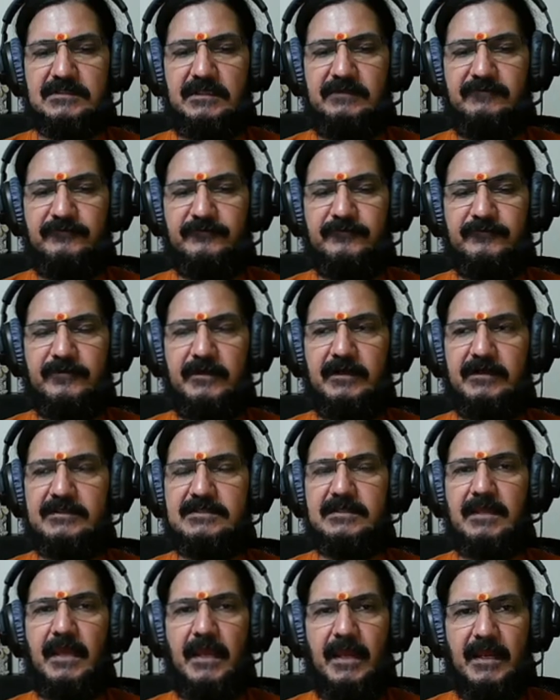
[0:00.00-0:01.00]
if it is
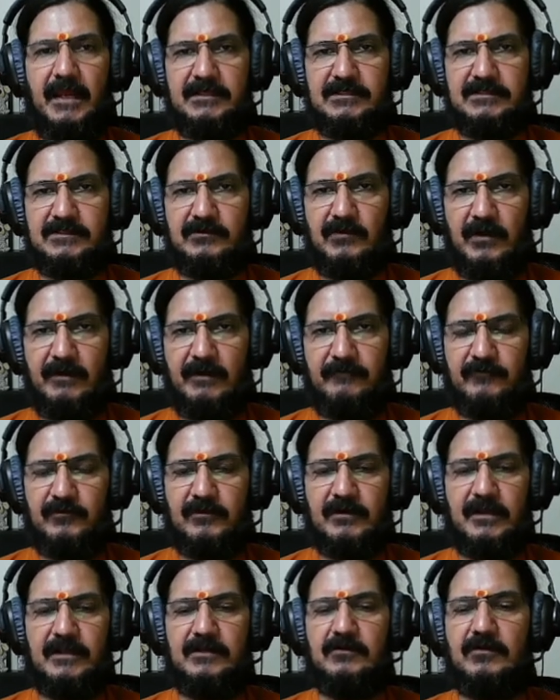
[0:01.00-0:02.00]
a hash, you have to
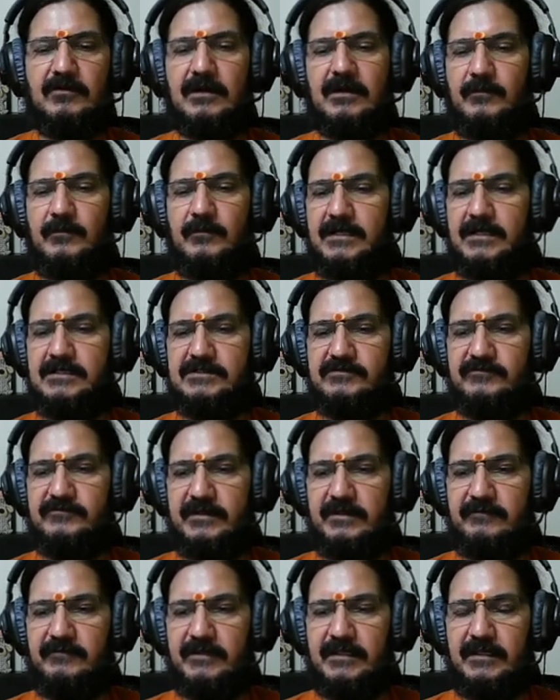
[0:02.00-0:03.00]
run your commands
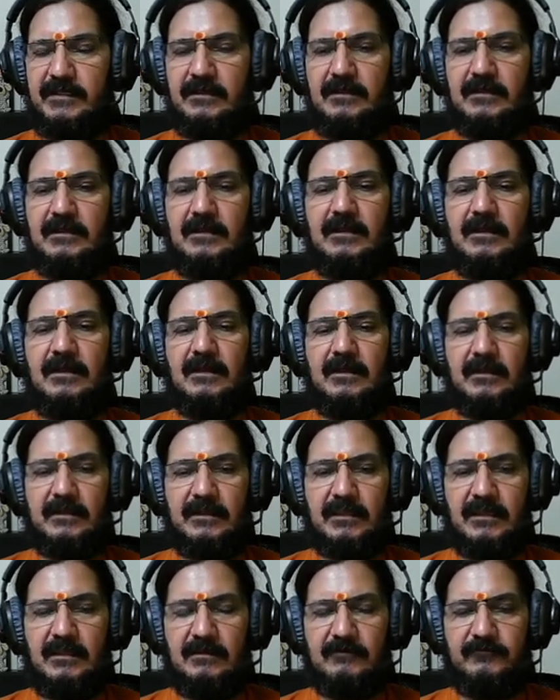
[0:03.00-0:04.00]
very, very
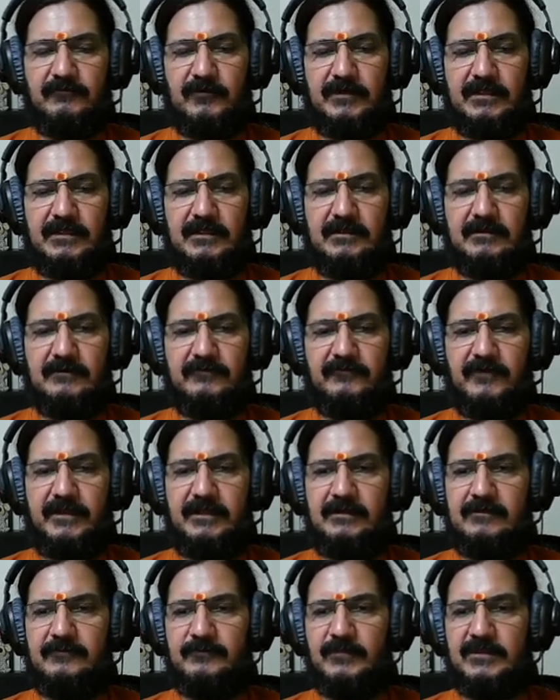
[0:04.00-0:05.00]
carefully.
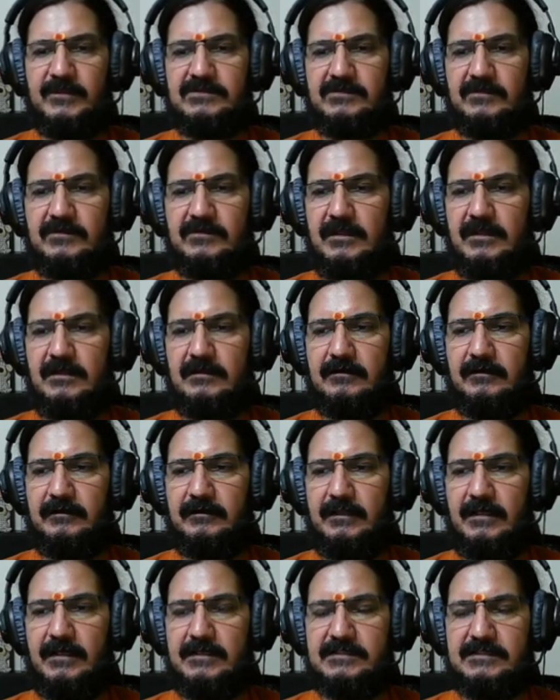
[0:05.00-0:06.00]
Fine. So here
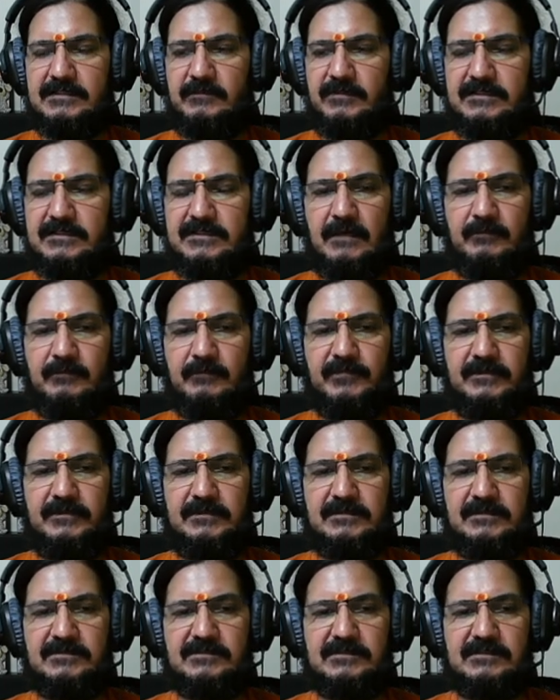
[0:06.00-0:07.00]
there are some
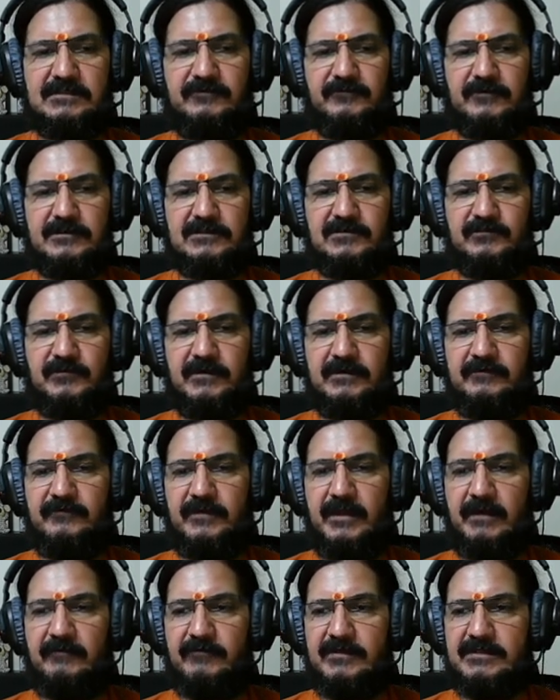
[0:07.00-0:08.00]
examples. The first one we
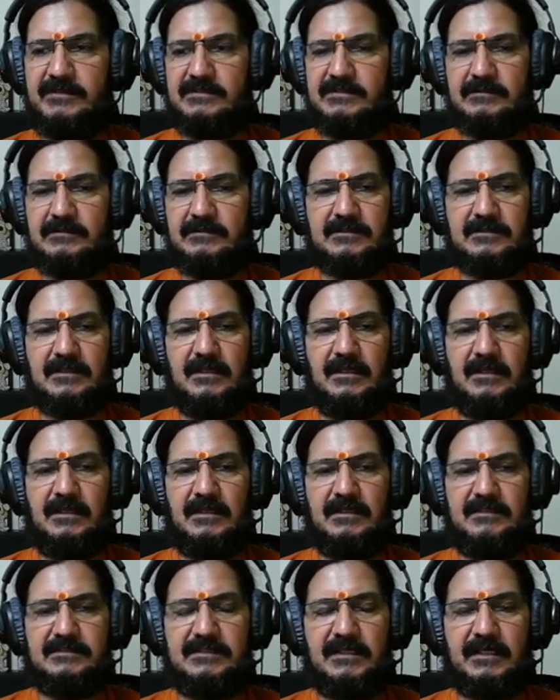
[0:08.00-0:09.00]
have discussed.
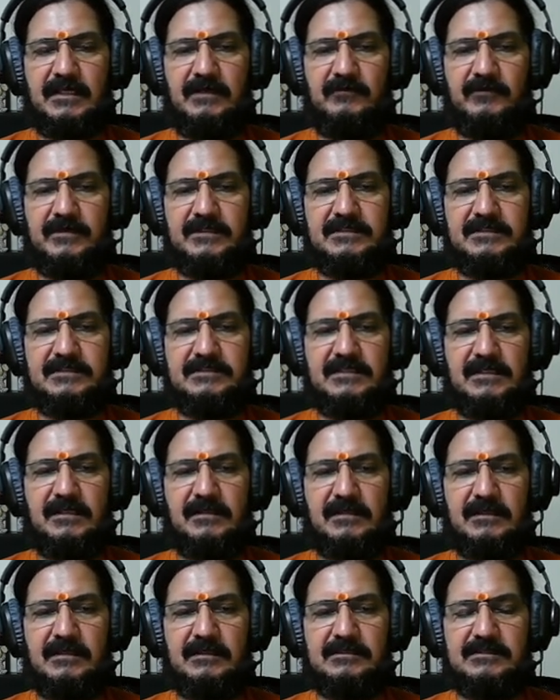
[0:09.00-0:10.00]
Second one is a
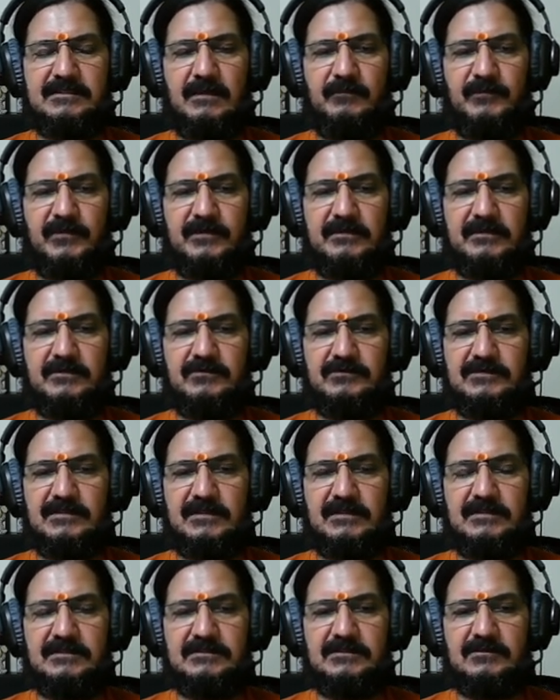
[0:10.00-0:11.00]
generic example. A user
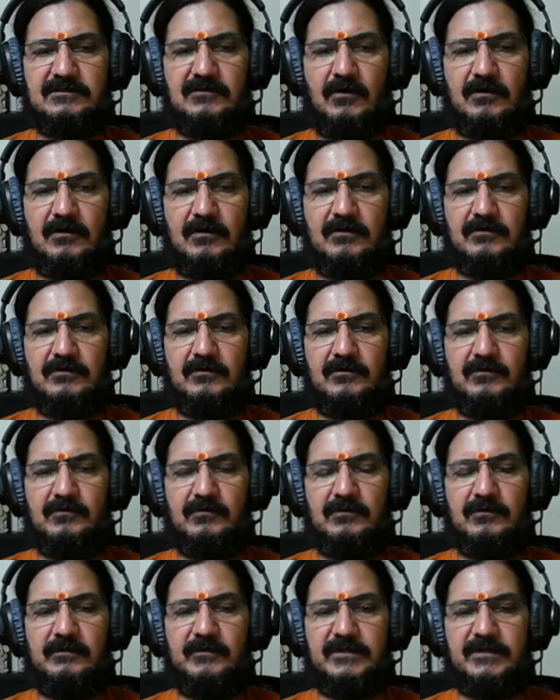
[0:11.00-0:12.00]
is logged on
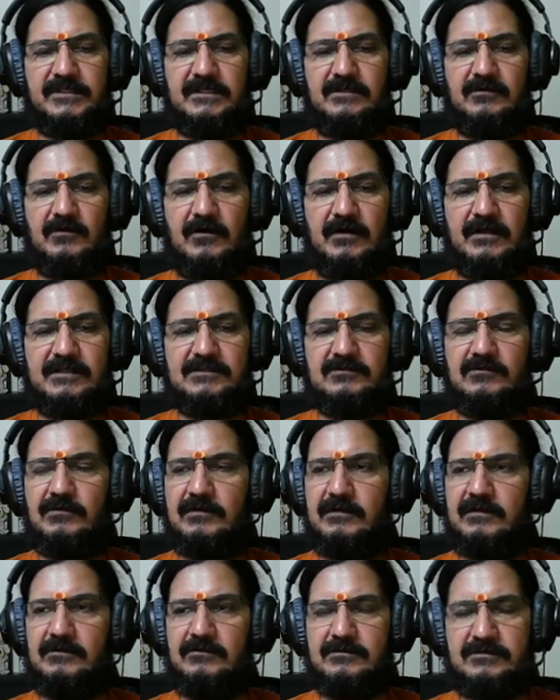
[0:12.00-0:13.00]
to a machine called as
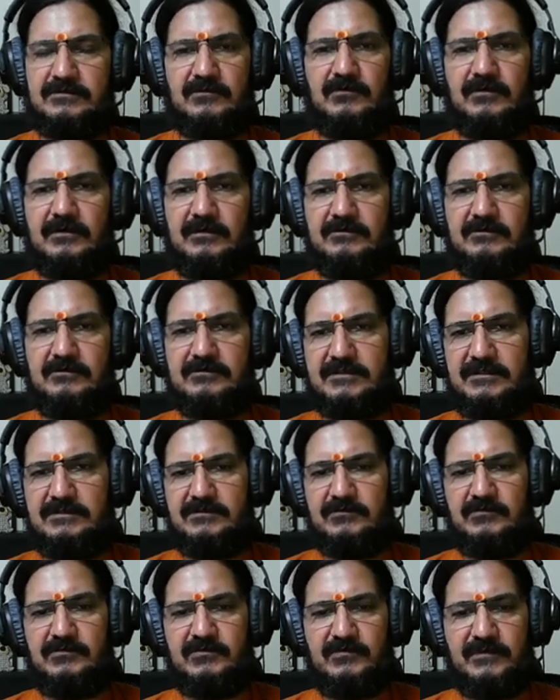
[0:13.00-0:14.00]
localhost. Localhost is
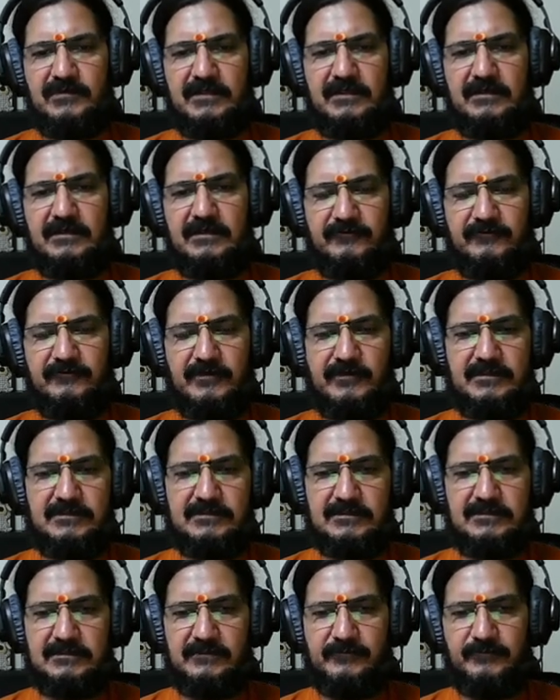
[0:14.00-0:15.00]
usually a
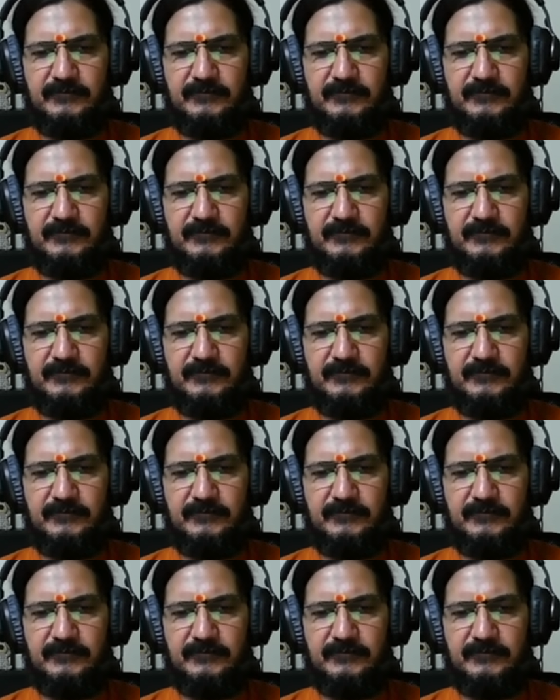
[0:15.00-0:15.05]
reference